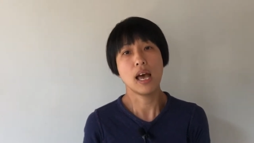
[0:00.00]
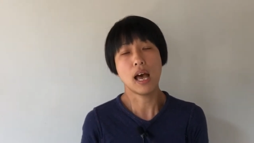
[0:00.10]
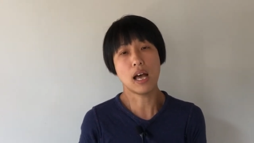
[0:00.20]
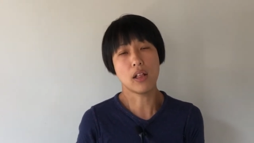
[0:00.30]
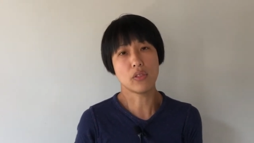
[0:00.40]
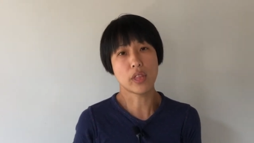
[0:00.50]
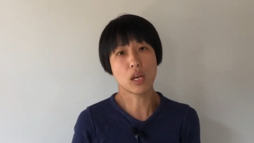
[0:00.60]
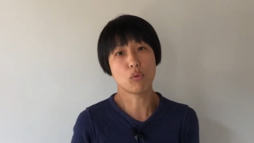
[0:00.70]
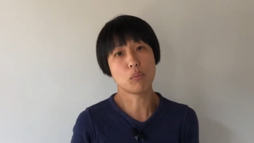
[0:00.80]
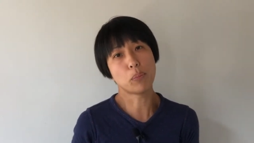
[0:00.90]
and they
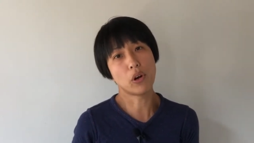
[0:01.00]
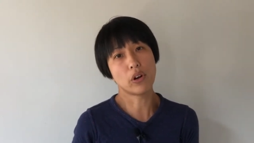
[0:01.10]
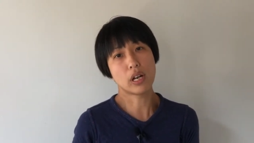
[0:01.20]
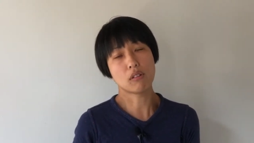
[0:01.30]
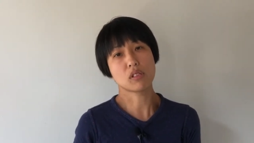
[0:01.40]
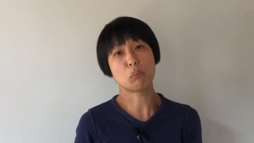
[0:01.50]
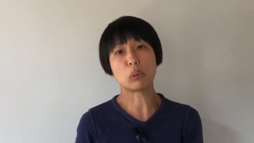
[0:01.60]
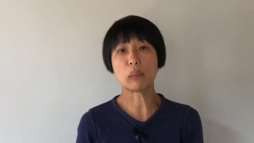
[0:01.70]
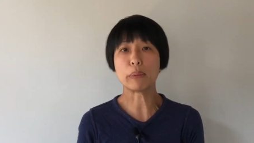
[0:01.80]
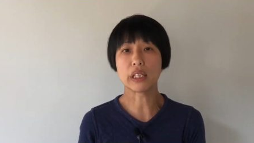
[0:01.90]
will burn out
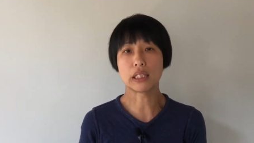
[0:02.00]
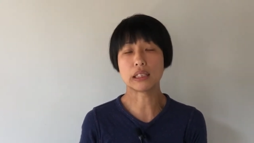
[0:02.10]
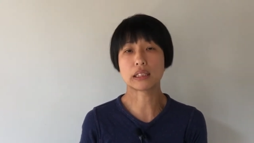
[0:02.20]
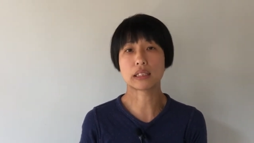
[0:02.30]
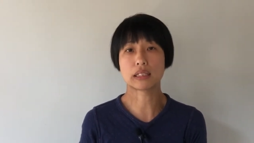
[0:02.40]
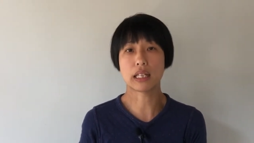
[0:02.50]
simply because